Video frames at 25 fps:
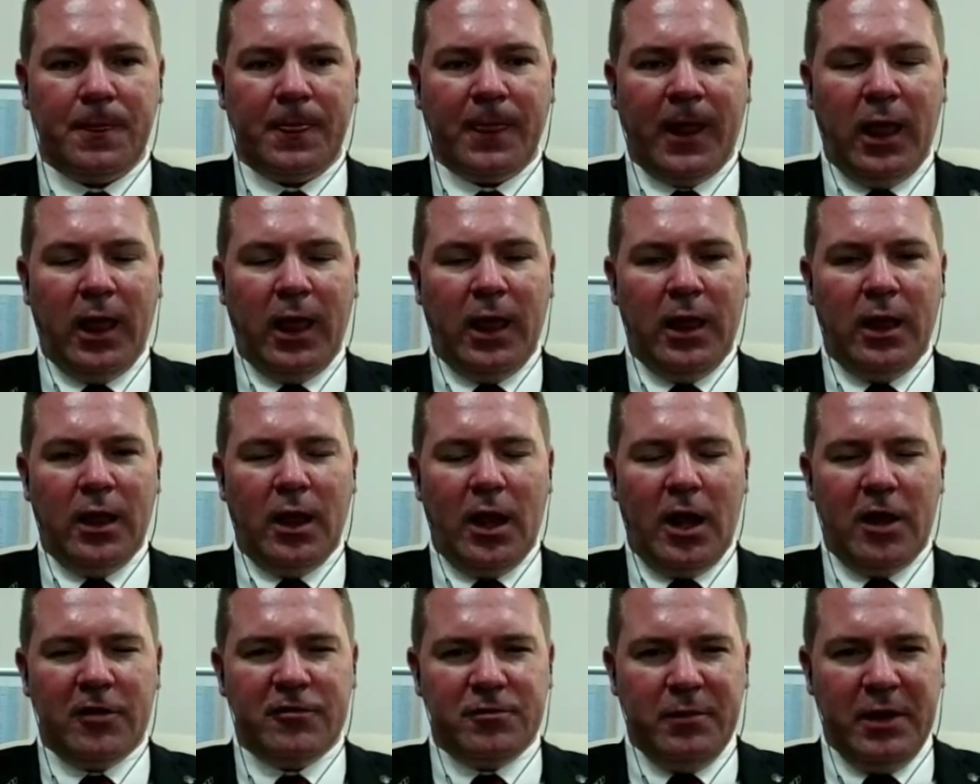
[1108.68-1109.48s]
I've
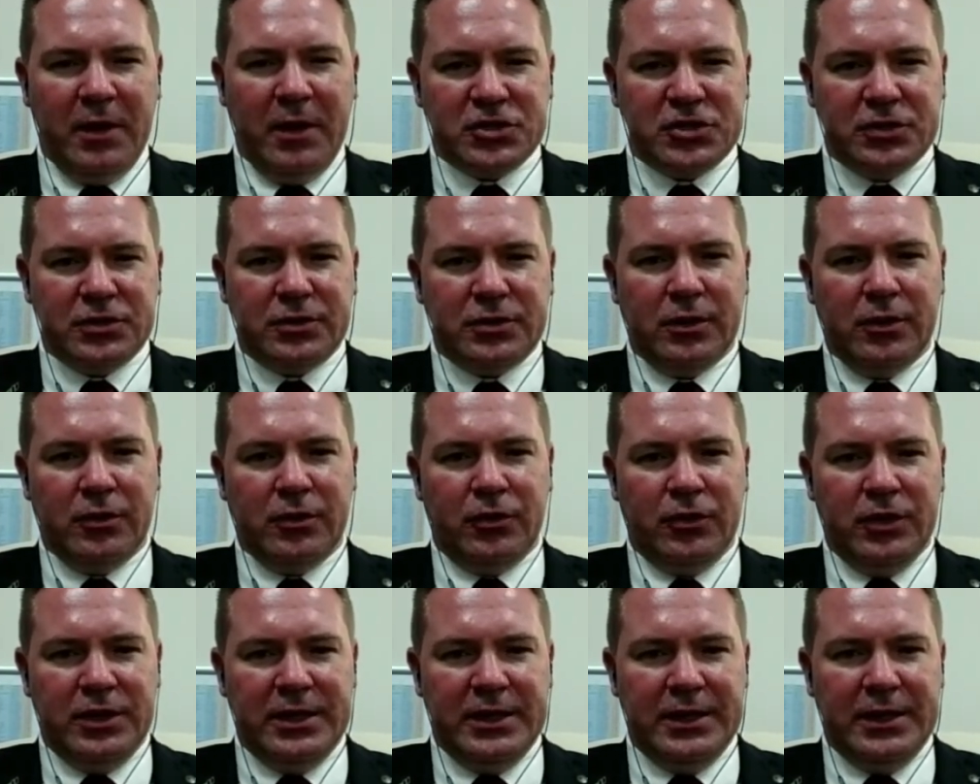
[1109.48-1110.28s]
mentioned
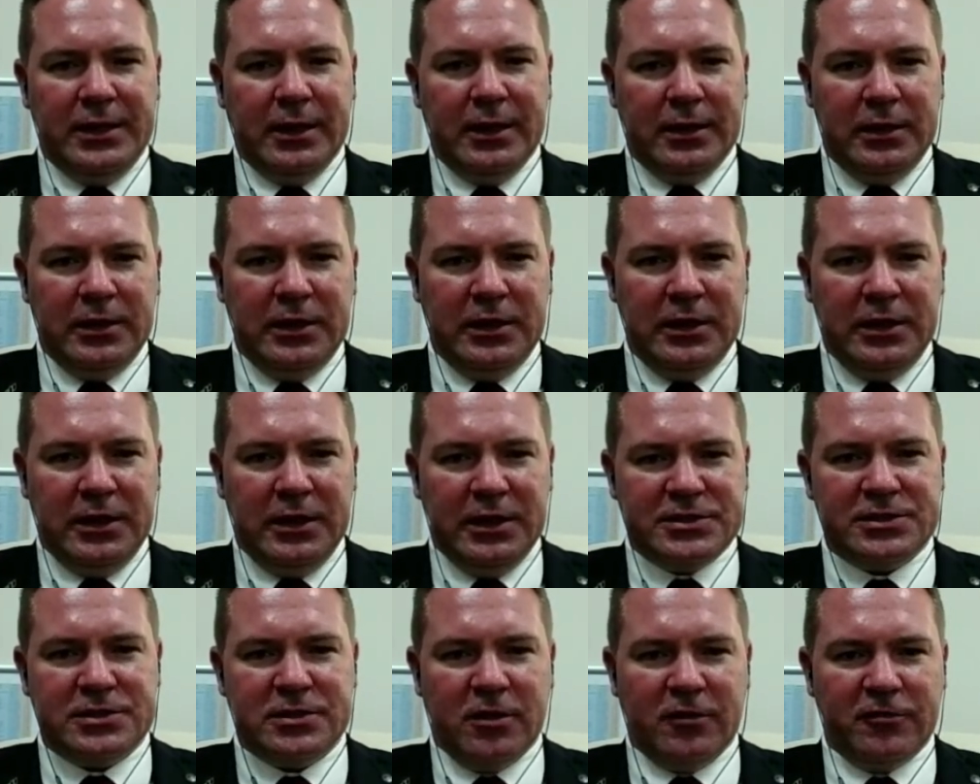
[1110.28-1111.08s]
the list
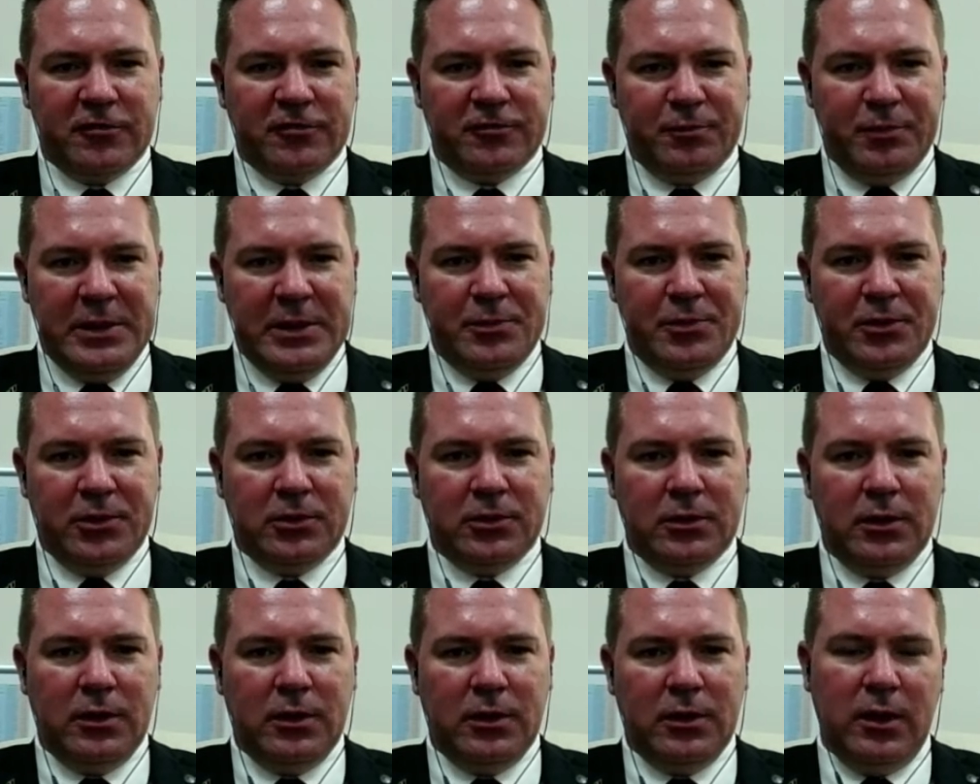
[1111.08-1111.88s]
of people
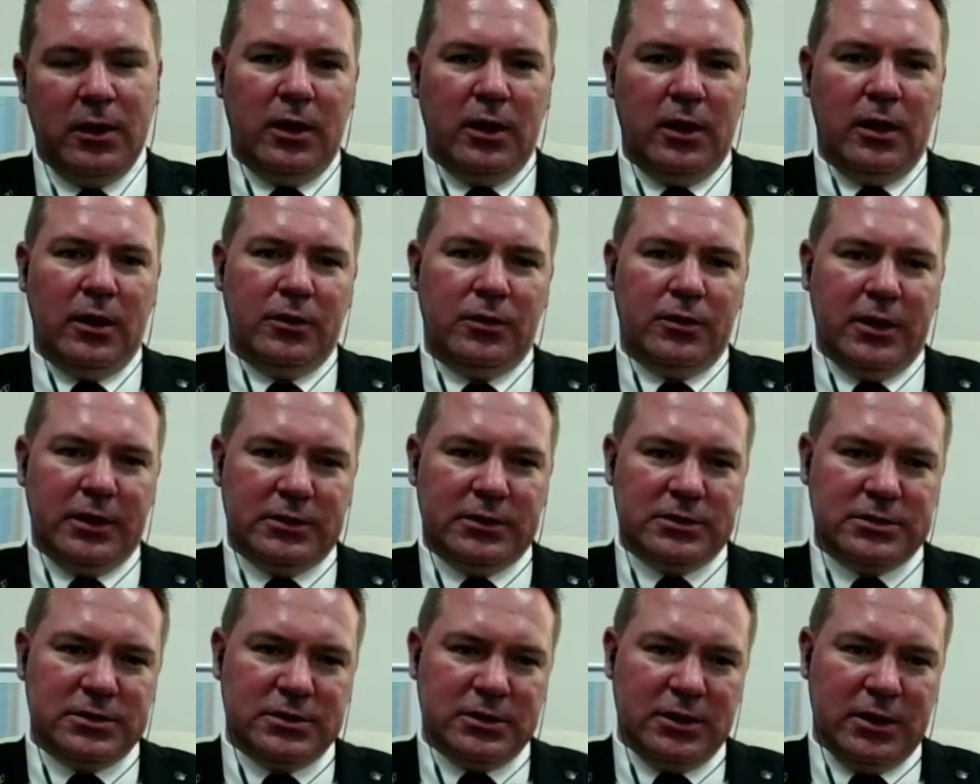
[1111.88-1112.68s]
that
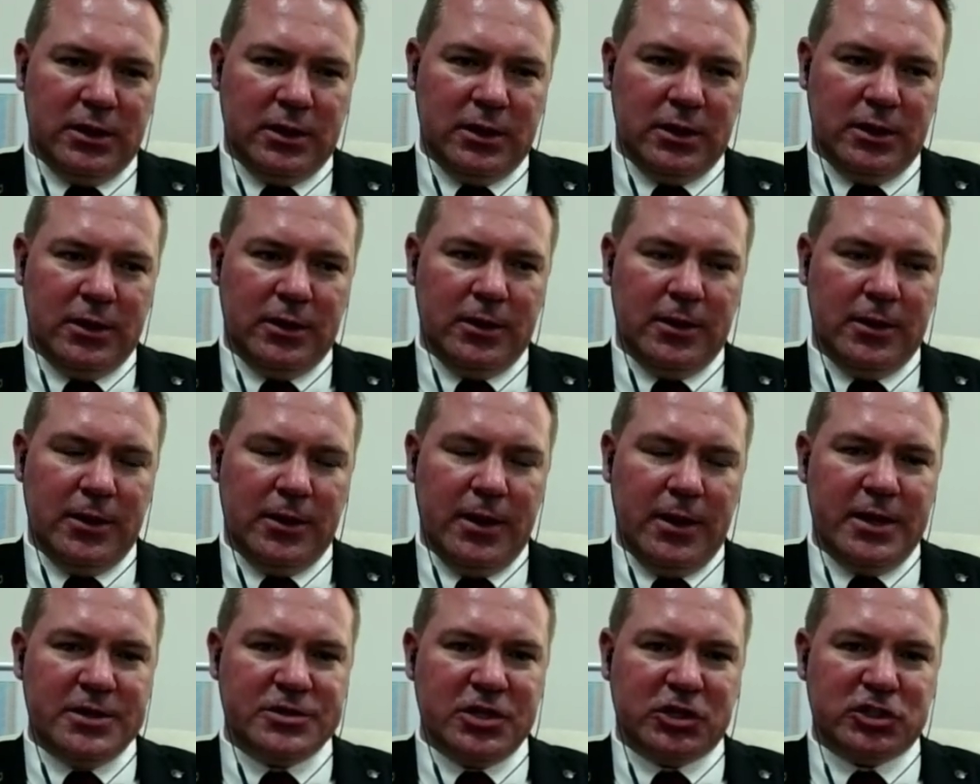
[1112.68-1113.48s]
is
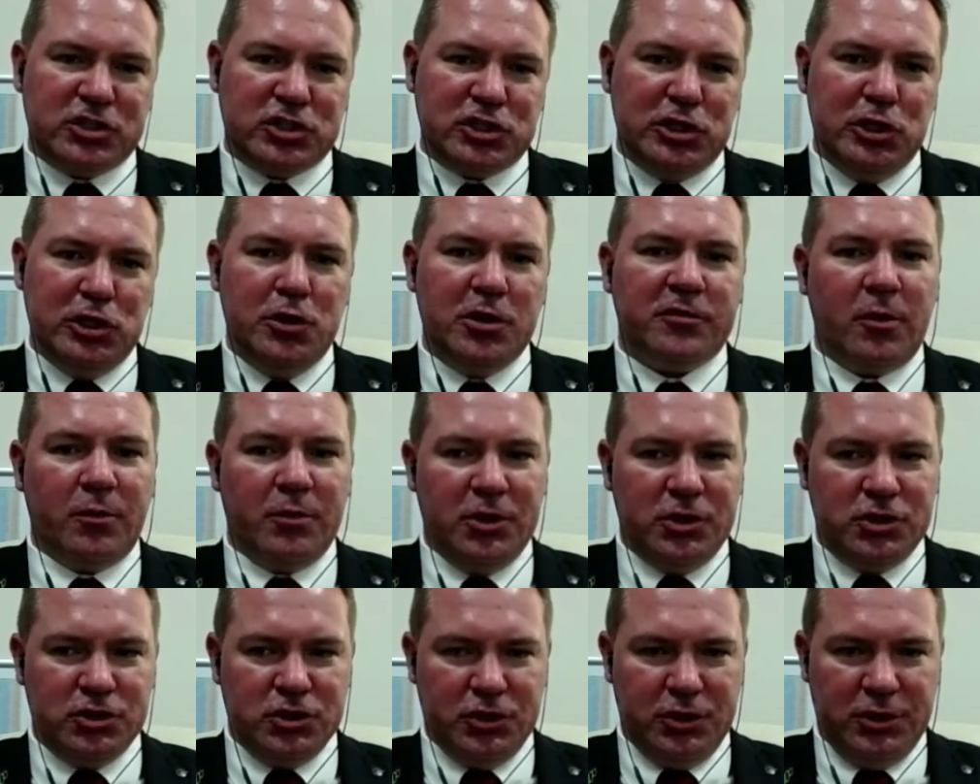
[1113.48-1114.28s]
excluded from
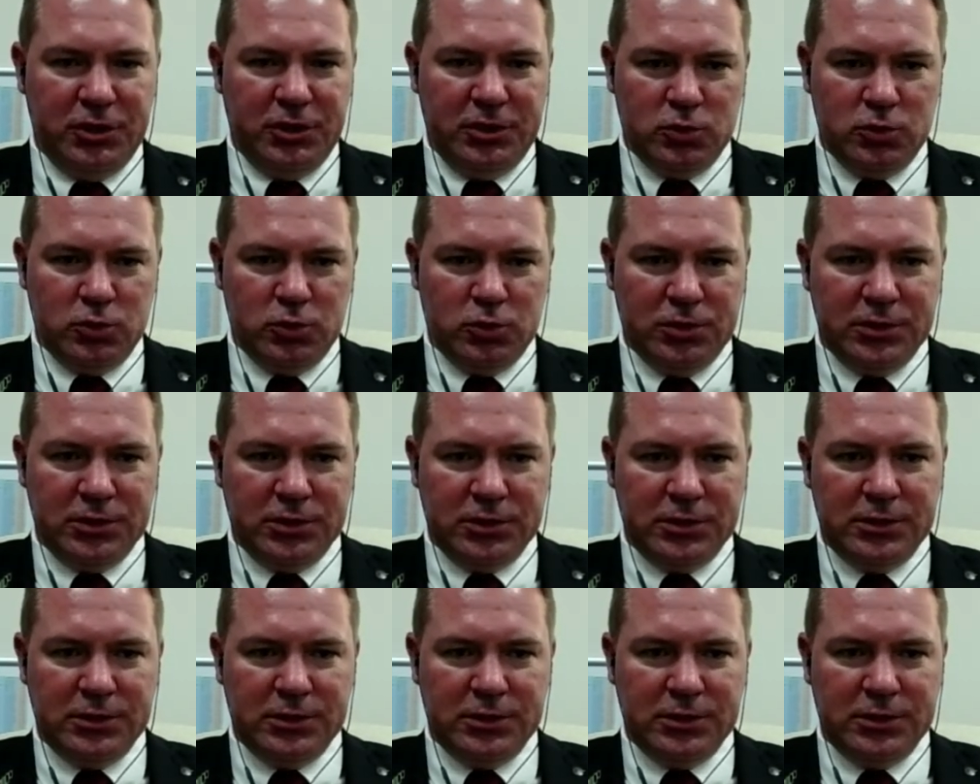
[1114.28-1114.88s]
returning to work.